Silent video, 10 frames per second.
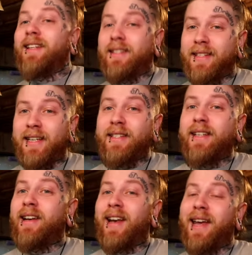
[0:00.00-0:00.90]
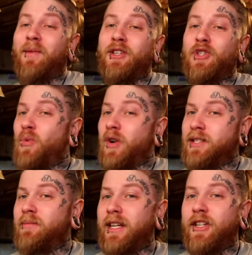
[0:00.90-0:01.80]
is season and we do want
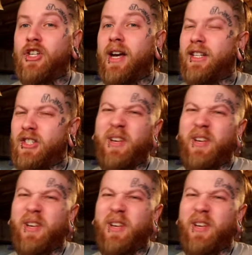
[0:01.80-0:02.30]
some leachie eggs,